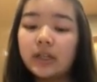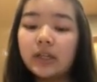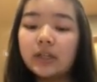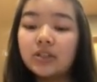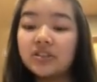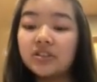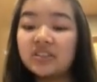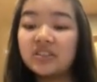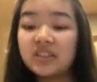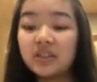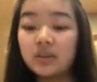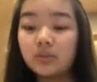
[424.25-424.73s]
It
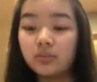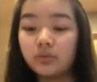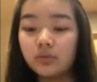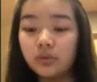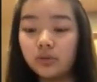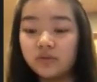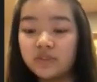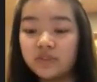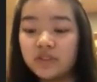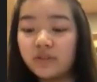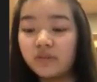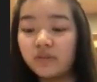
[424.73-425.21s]
just
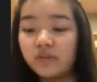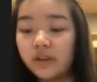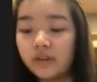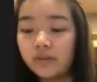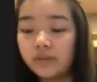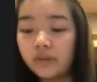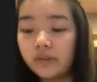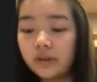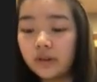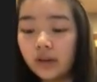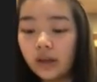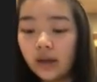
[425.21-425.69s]
improves the
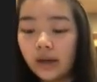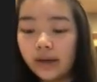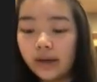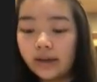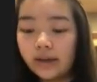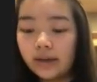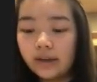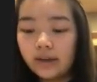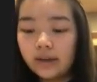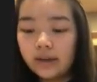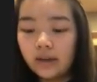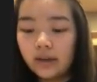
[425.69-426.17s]
flavor a lot.
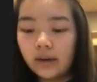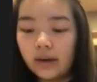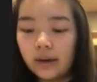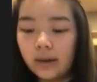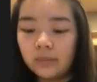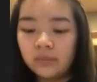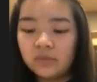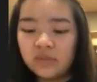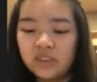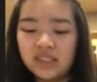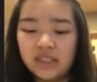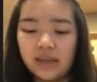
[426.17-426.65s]

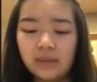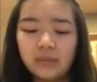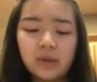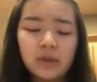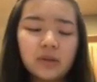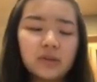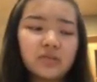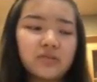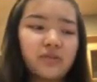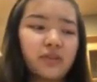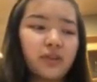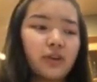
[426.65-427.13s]
Same
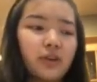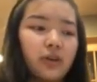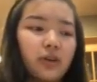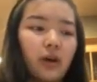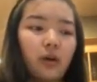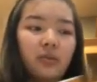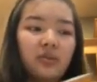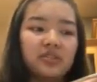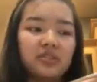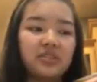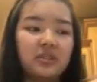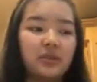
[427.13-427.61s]
goes for
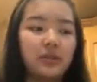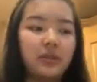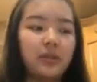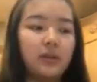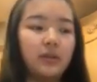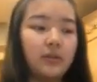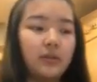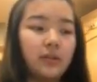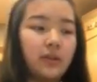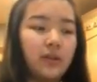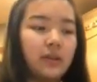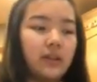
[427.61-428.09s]
almost all the
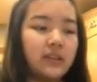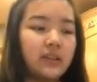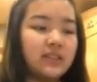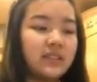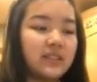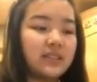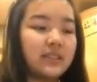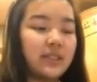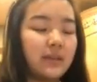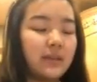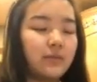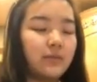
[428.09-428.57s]
ingredients
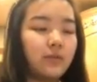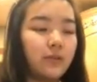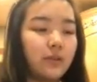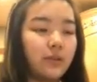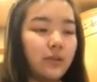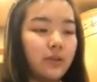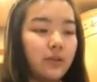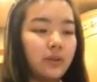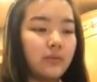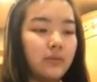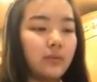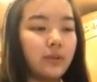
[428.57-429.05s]
except for
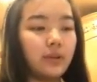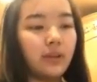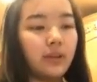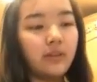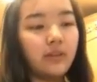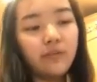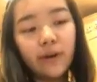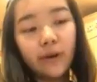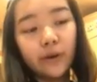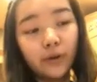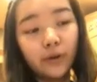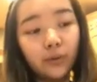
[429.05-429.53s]
the really
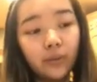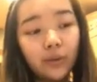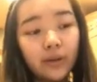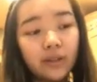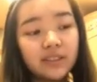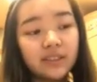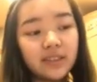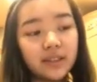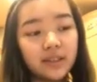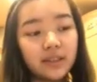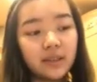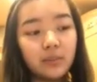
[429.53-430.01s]
vital ones
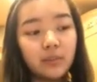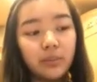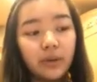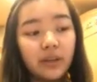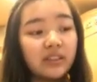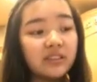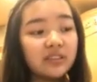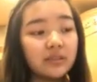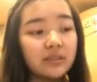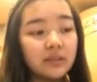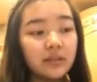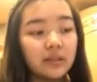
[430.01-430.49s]
like the
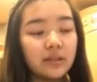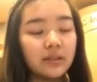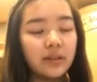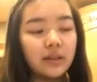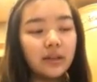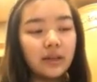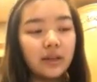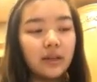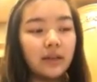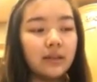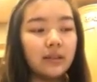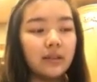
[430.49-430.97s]
basil
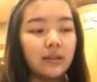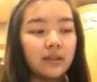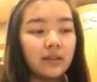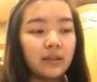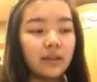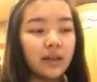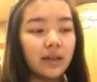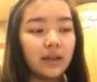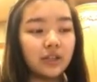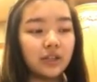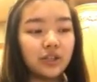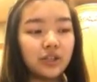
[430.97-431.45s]
and the
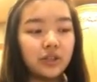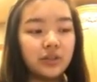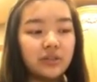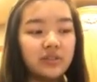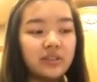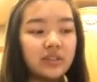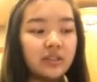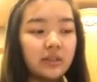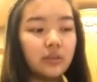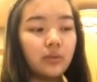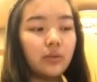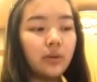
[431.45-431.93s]
cashew
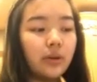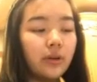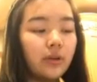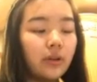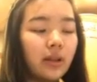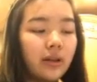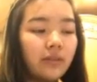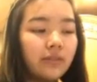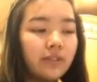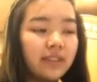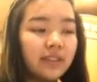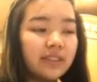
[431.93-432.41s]
oil,
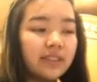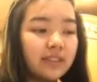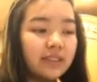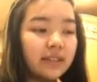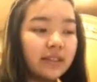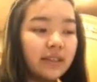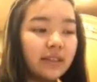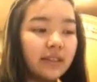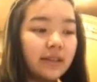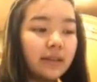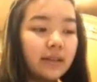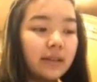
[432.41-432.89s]

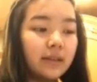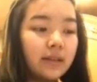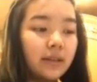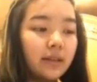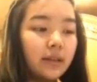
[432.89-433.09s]
obviously.